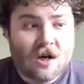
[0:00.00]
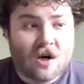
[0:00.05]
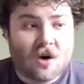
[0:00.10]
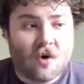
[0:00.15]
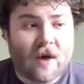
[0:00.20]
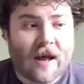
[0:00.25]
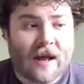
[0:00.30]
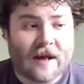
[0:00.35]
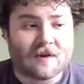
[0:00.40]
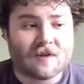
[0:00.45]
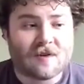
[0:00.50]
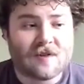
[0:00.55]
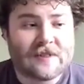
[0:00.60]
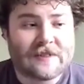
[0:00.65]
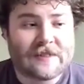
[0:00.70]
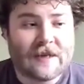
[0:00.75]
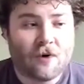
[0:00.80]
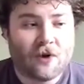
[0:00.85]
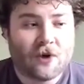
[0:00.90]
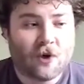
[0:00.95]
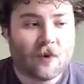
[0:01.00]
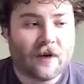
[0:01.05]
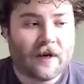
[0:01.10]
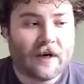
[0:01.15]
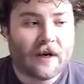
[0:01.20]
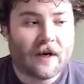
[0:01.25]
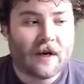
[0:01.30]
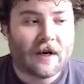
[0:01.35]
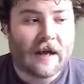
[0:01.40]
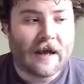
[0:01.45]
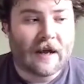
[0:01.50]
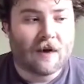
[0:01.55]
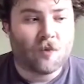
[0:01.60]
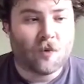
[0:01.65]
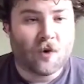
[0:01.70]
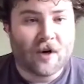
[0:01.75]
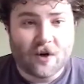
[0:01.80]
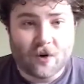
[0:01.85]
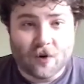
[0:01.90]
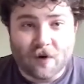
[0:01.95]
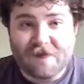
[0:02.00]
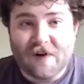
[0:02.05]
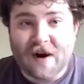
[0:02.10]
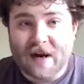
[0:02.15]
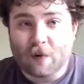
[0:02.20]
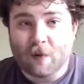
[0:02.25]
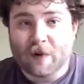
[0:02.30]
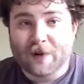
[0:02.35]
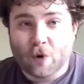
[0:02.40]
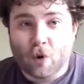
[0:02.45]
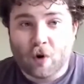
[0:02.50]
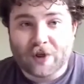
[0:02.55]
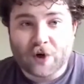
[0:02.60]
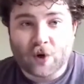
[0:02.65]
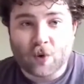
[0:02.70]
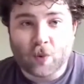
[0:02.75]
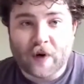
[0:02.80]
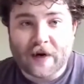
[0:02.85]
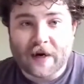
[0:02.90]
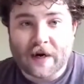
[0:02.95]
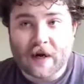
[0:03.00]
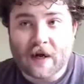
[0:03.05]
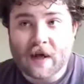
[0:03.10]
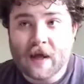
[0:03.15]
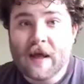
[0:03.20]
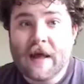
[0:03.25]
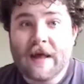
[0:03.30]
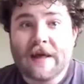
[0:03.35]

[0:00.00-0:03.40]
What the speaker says: okay, South Korea and reunifying with North Korea